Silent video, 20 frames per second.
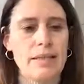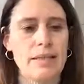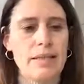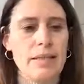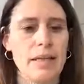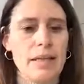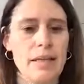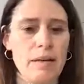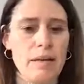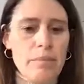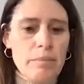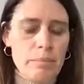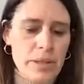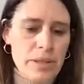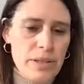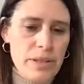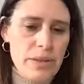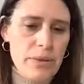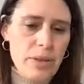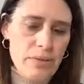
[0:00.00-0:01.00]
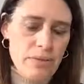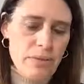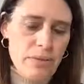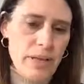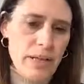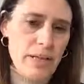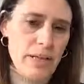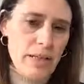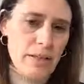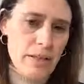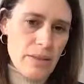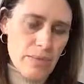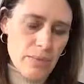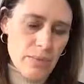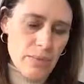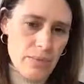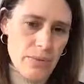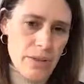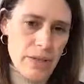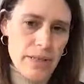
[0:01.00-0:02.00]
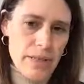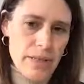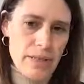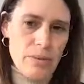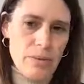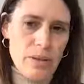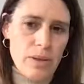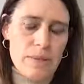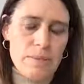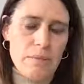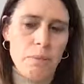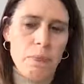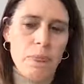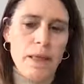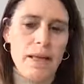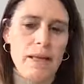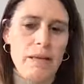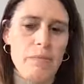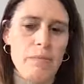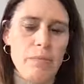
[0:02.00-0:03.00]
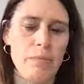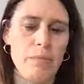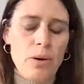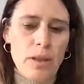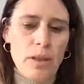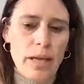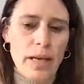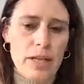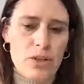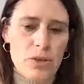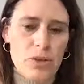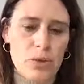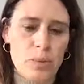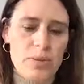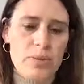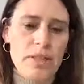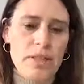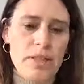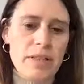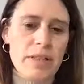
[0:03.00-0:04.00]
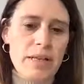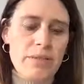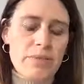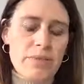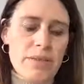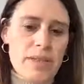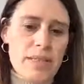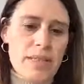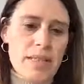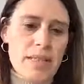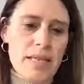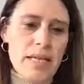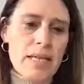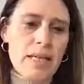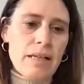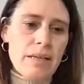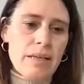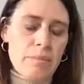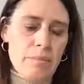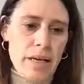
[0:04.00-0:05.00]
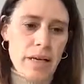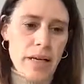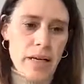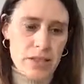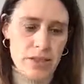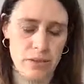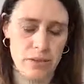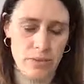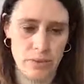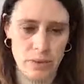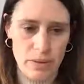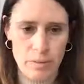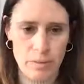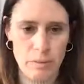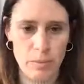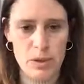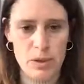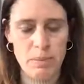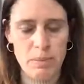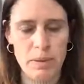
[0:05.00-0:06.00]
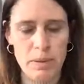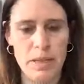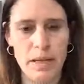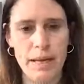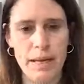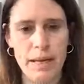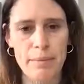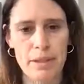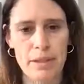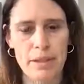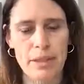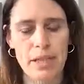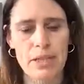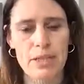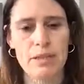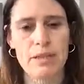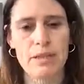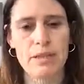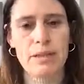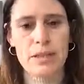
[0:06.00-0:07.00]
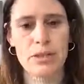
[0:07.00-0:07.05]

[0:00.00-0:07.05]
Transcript: and another peculiar finding was that in both age groups, we didn't have a single patient with the most benign mutation in